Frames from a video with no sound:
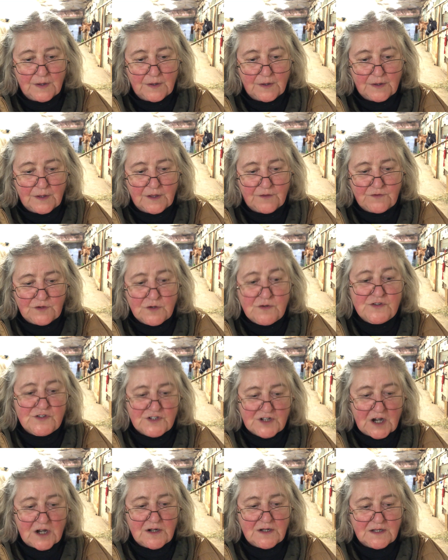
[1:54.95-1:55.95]
If you
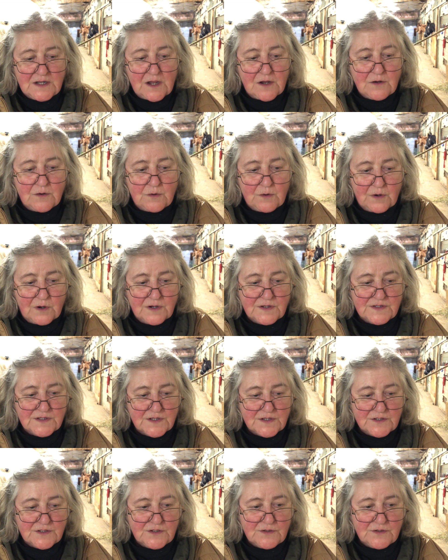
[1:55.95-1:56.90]
start young horses,